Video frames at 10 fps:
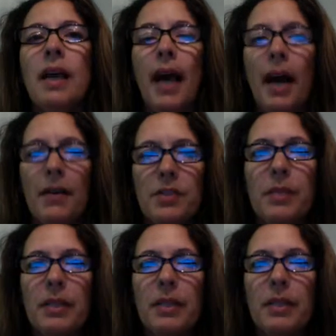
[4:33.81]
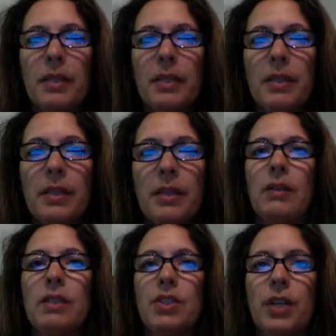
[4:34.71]
After being released from
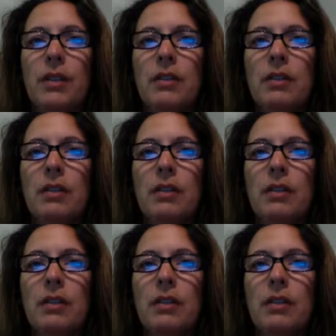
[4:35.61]
county jail